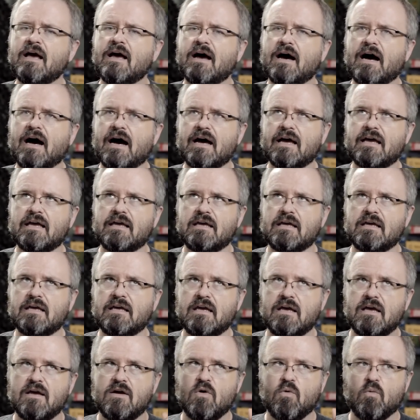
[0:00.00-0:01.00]
I
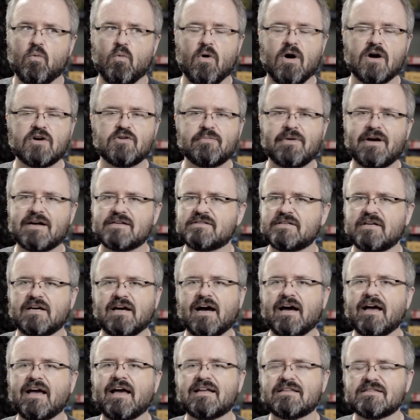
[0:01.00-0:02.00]
walked past a
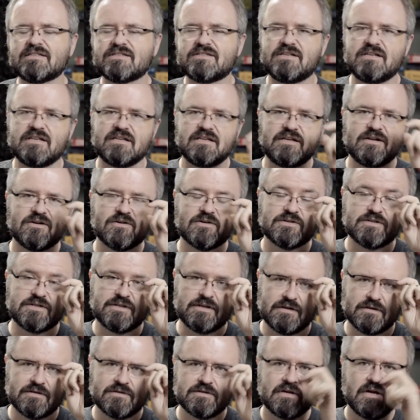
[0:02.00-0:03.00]
guy I hadn't seen in years and
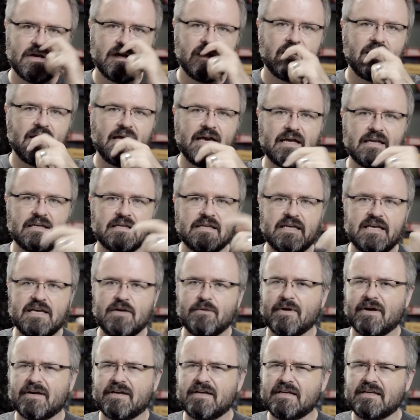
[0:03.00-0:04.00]
years, and he
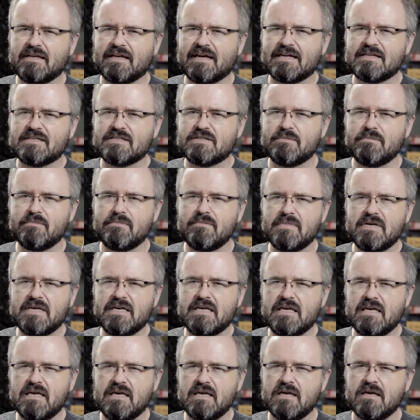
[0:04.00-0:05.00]
recognized
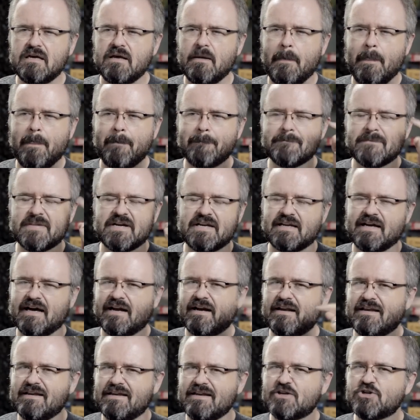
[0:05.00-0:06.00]
me, but not
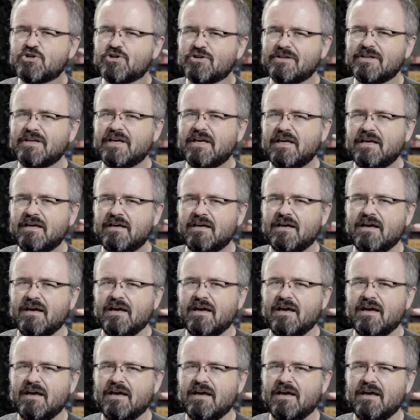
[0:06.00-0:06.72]
initially.